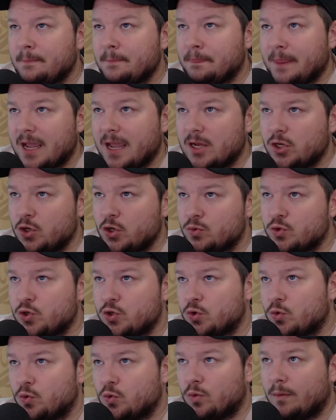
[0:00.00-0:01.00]
and you
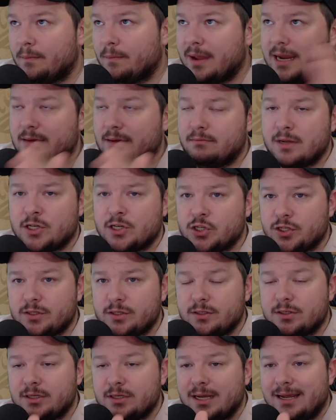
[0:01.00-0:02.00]
do main
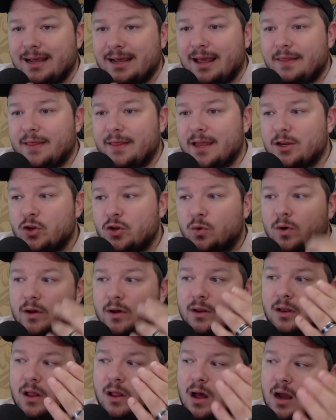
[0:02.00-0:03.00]
missions, and then you'll
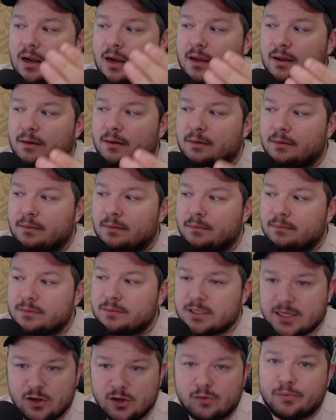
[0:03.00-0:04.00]
unlock
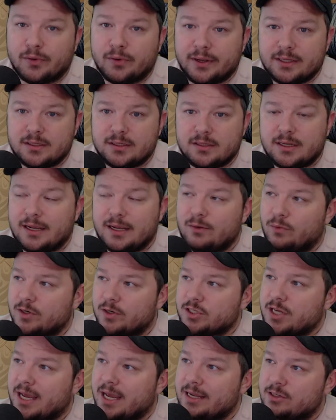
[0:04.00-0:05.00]
skill points, in
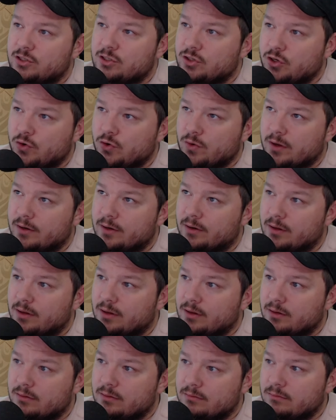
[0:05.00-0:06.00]
which case you can
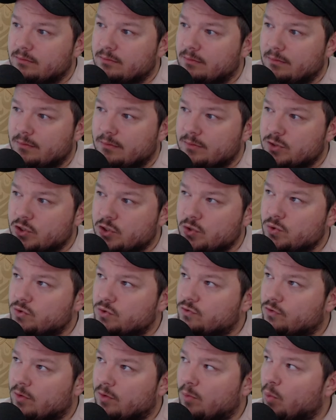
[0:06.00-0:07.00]
choose
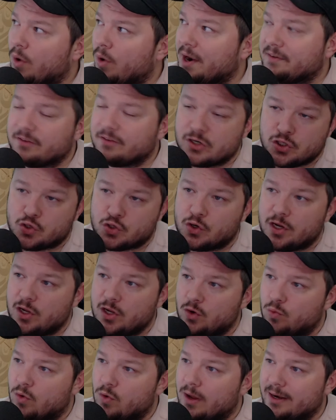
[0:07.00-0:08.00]
from whatever tree
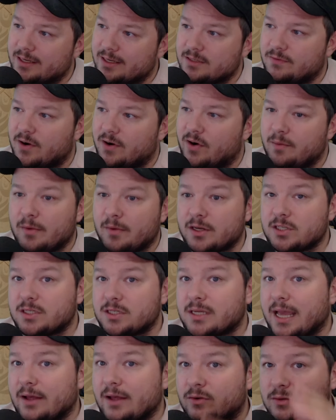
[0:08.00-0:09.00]
you want. It's very much
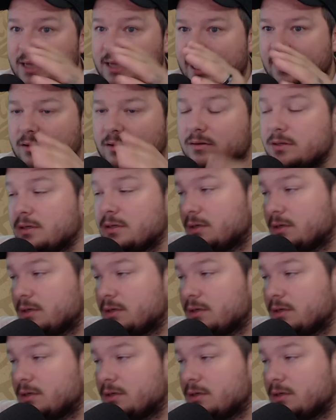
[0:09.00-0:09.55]
scaled down